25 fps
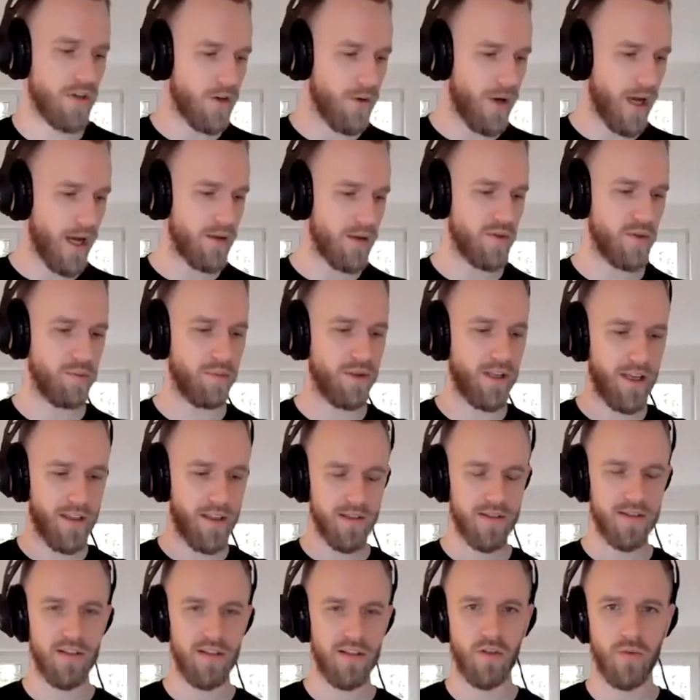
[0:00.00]
how to play
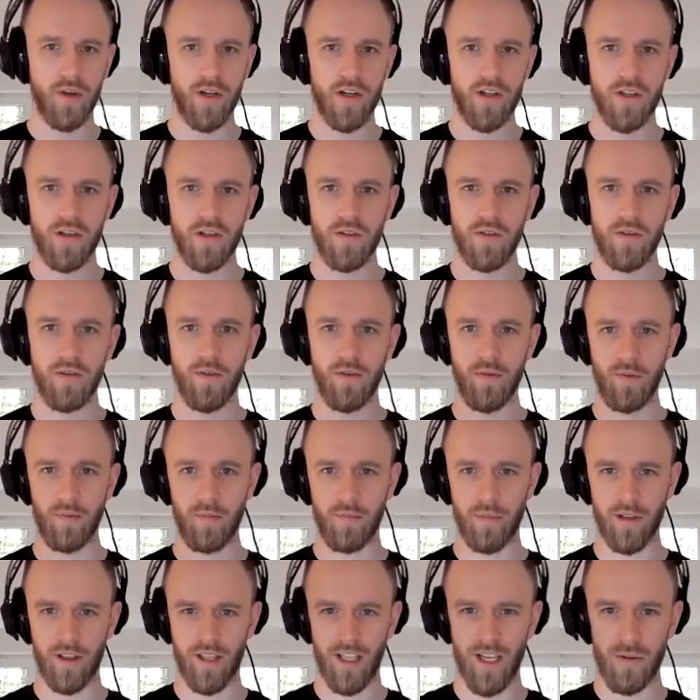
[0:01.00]
the situation,
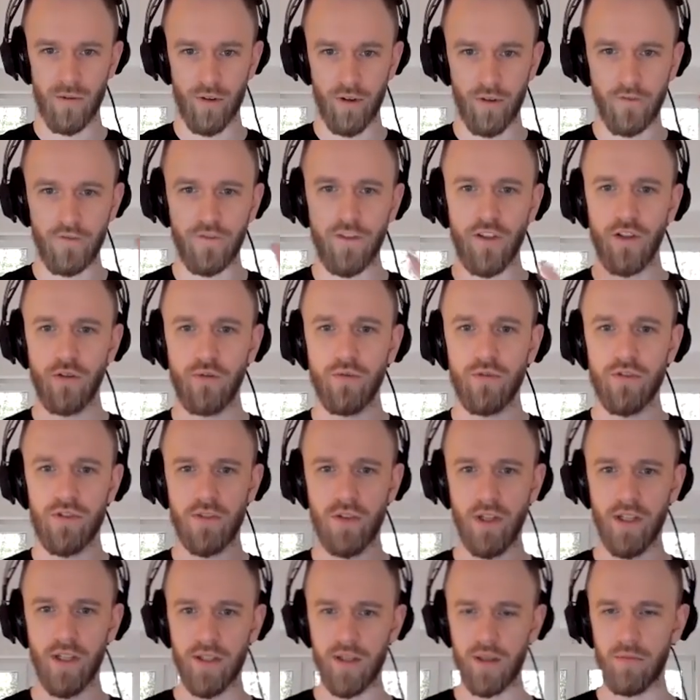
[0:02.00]
but they refuse
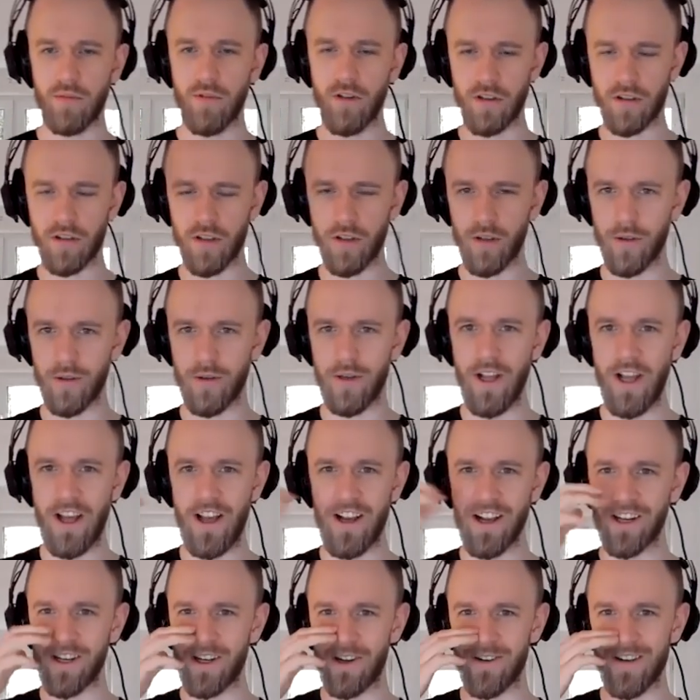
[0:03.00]
to let the ball go
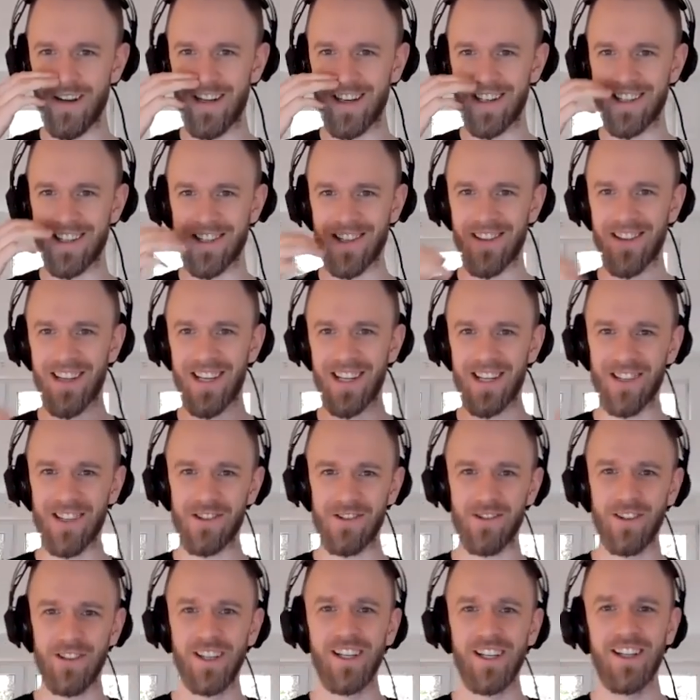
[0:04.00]
go in, so they
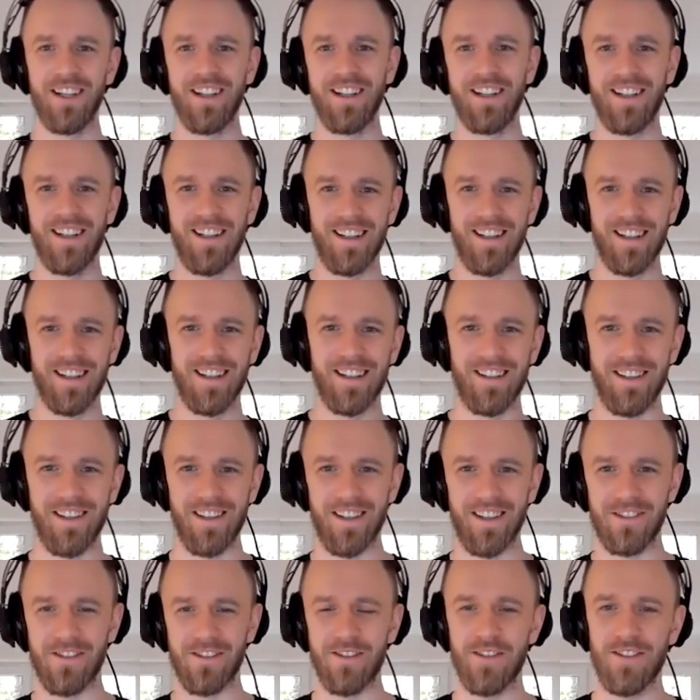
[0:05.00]
do, you
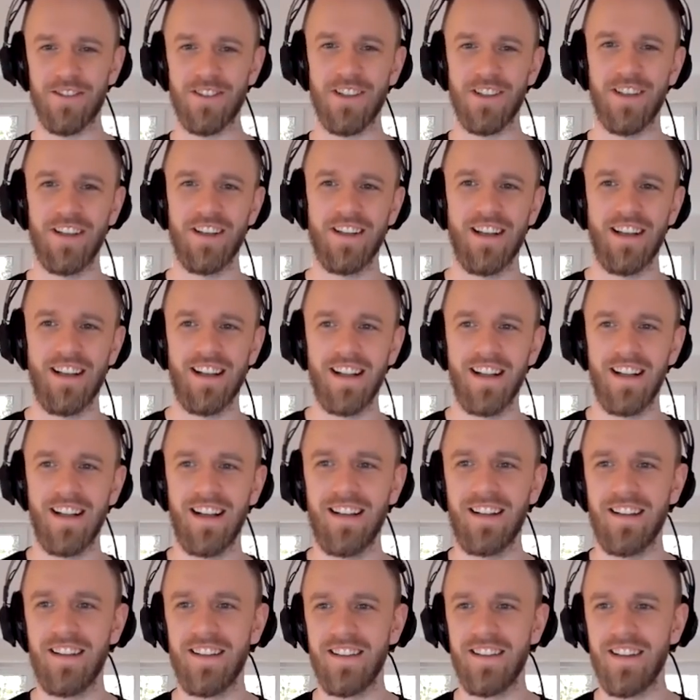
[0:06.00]
know,
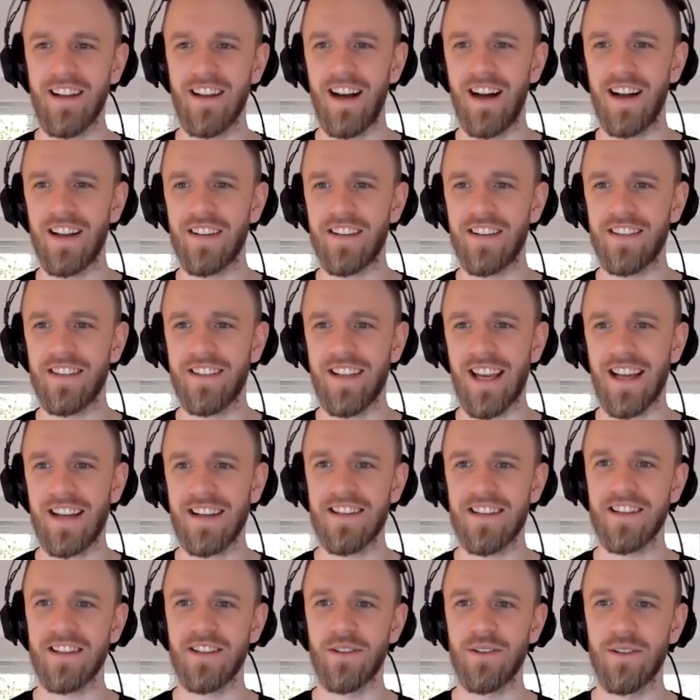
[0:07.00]

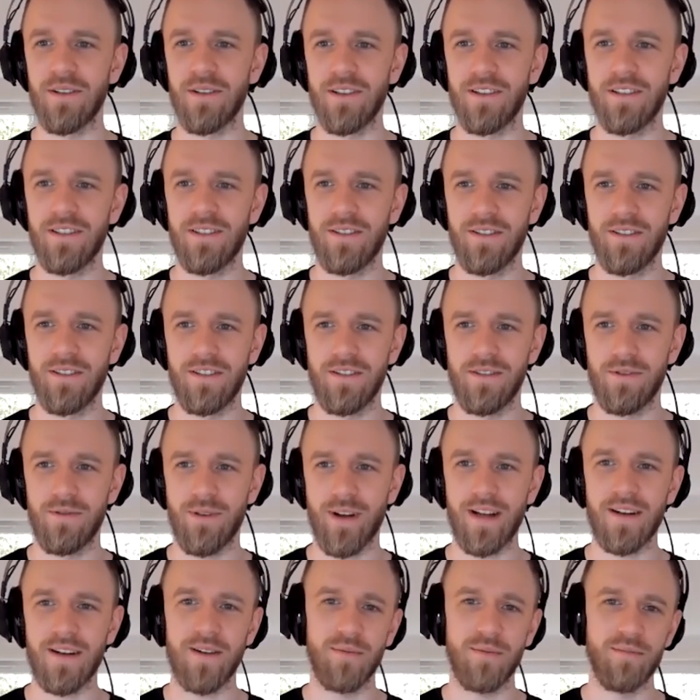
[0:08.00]
untechnical
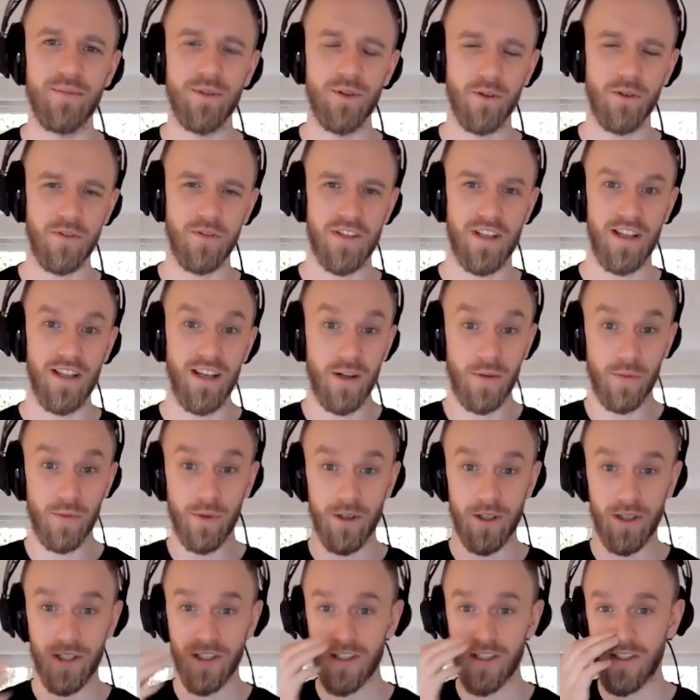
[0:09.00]
random moves and it
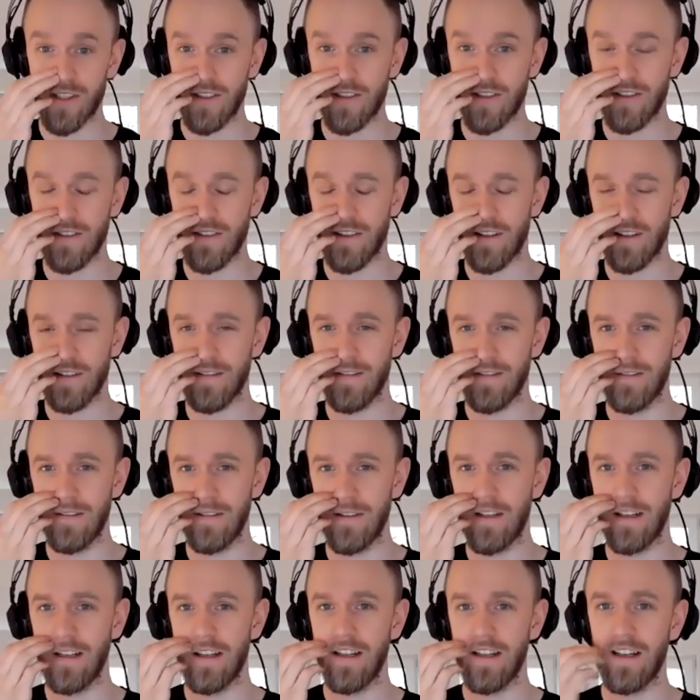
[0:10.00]
works.
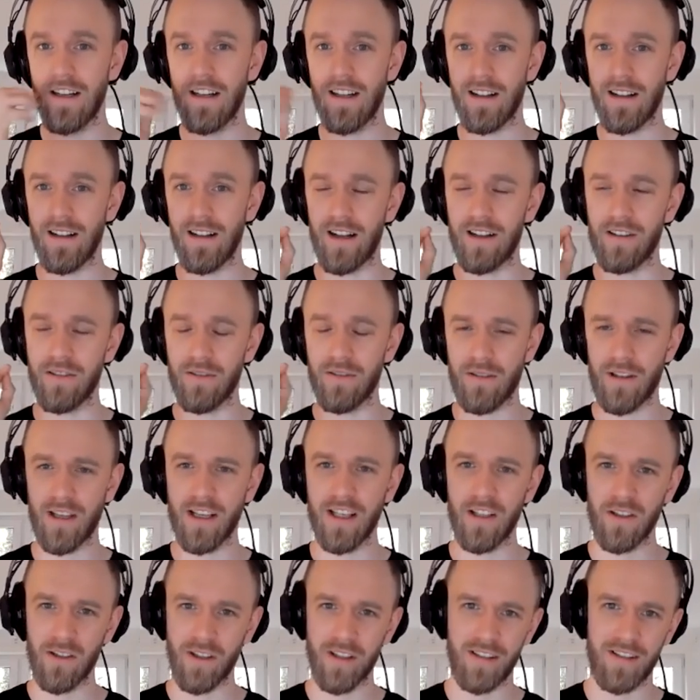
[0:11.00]
I don't
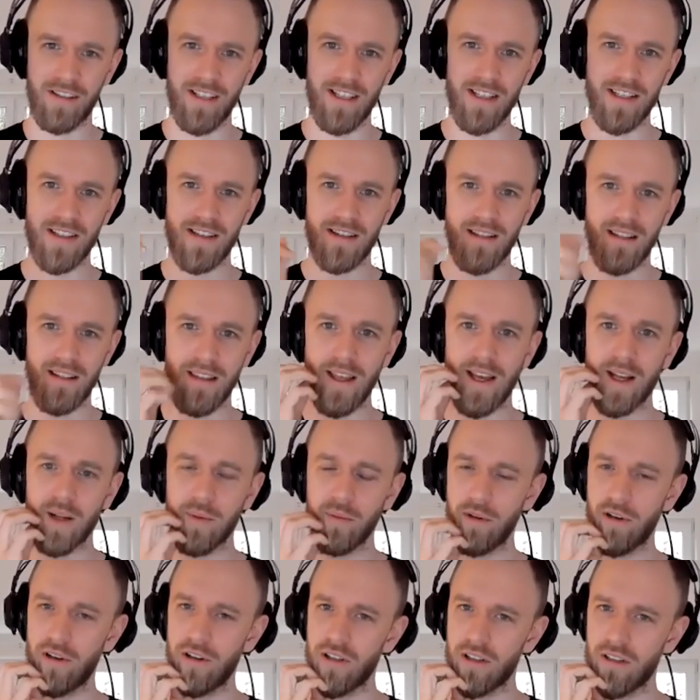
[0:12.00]
think you can teach
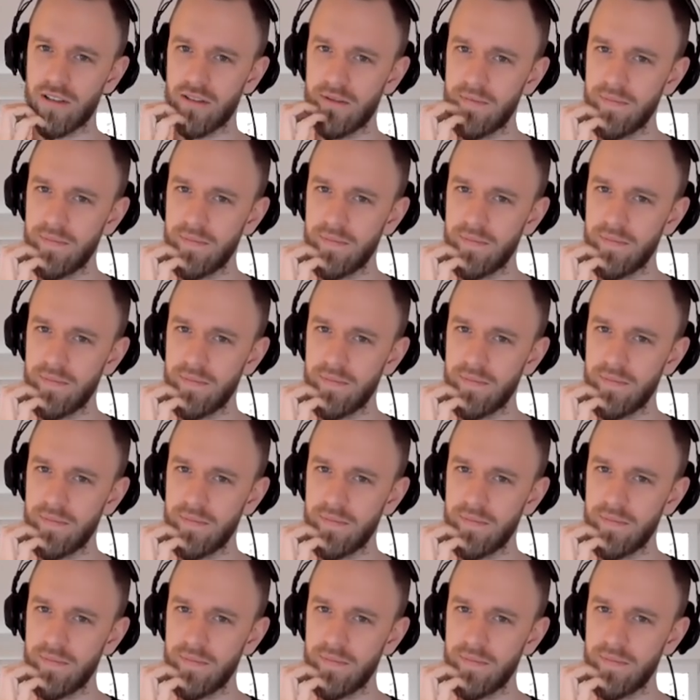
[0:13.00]
that part.